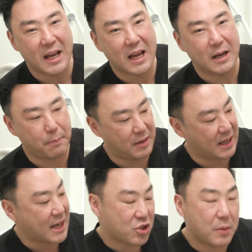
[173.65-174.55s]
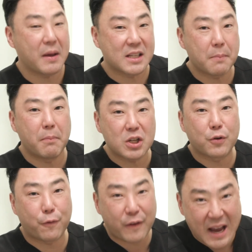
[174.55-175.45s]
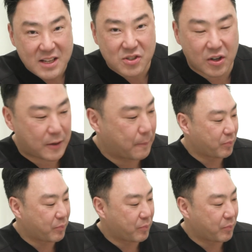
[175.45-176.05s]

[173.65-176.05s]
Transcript: and it actually makes it much faster,